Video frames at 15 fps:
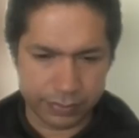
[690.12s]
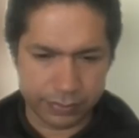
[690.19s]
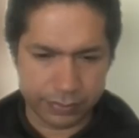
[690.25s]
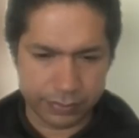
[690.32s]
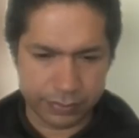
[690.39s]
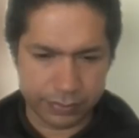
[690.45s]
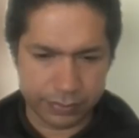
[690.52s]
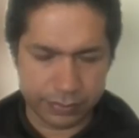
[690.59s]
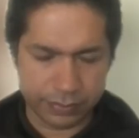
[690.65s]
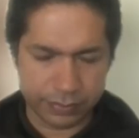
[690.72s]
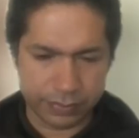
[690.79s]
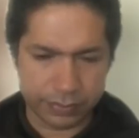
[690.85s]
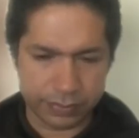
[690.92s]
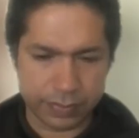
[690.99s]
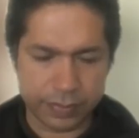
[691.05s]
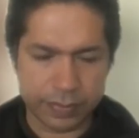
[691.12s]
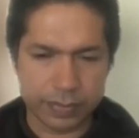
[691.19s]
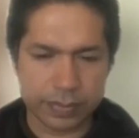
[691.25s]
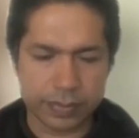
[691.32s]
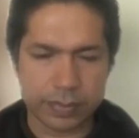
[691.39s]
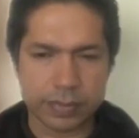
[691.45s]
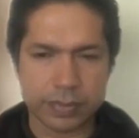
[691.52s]

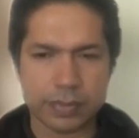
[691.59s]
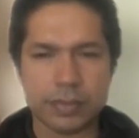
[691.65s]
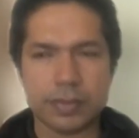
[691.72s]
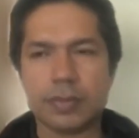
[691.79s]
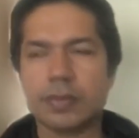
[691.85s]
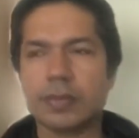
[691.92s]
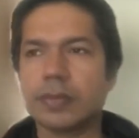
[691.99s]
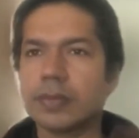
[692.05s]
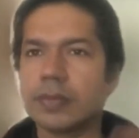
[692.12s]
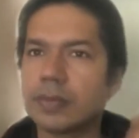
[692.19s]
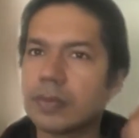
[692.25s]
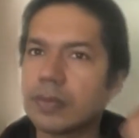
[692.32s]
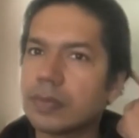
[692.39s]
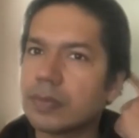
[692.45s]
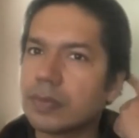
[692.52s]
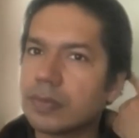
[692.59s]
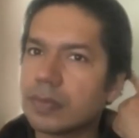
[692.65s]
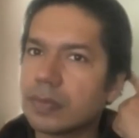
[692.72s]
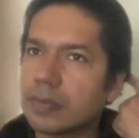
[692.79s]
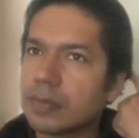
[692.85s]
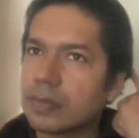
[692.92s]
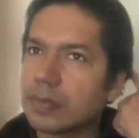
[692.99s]

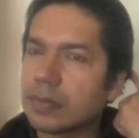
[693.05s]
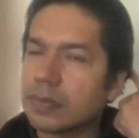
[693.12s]
(not speaking)